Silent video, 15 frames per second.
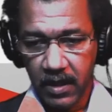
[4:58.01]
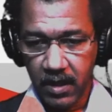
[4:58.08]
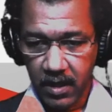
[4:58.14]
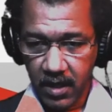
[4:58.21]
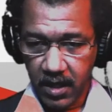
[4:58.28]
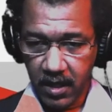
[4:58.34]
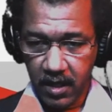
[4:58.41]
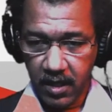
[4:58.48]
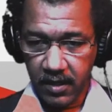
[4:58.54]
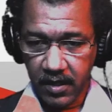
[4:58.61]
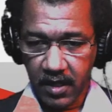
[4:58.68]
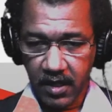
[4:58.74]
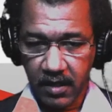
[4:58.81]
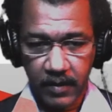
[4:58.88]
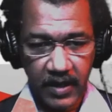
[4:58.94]
And
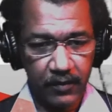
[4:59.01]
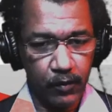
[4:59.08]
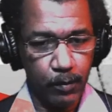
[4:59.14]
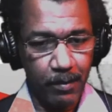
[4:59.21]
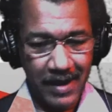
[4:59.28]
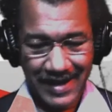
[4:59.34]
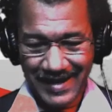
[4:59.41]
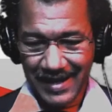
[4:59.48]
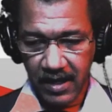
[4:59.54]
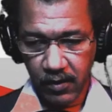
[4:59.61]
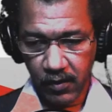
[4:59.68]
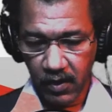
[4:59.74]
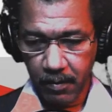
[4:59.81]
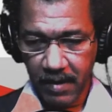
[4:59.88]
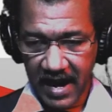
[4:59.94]
as you may hear in the
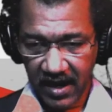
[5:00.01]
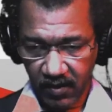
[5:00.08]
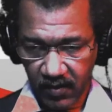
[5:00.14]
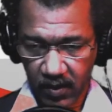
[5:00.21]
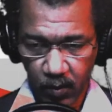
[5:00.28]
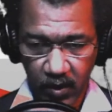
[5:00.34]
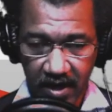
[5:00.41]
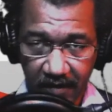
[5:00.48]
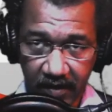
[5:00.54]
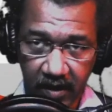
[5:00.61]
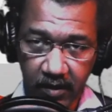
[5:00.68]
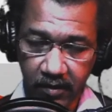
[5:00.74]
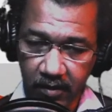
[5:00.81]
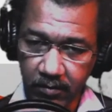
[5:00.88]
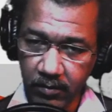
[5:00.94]
background, we're having a
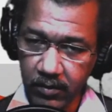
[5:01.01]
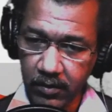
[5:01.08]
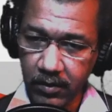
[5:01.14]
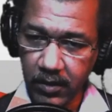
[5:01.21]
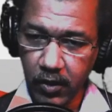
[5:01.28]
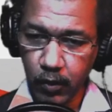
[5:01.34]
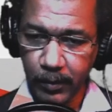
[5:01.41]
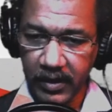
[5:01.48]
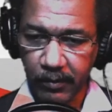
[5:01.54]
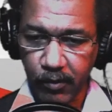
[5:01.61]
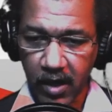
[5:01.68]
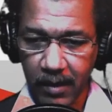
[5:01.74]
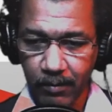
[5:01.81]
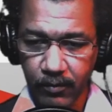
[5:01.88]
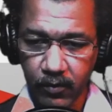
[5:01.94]
little bit of
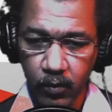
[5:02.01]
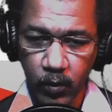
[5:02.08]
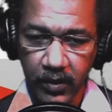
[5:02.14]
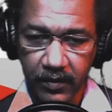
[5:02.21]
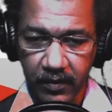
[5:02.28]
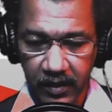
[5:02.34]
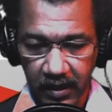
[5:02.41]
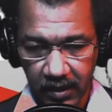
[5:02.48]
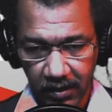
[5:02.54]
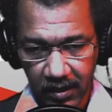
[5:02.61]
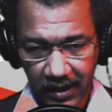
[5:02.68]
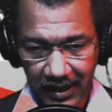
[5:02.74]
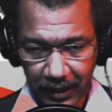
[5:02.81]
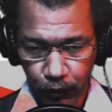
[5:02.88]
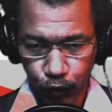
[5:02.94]
problems with the
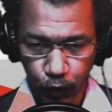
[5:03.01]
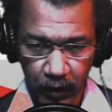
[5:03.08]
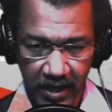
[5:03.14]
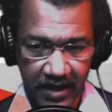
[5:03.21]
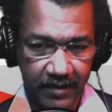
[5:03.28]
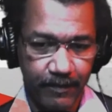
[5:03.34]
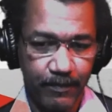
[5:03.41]
internet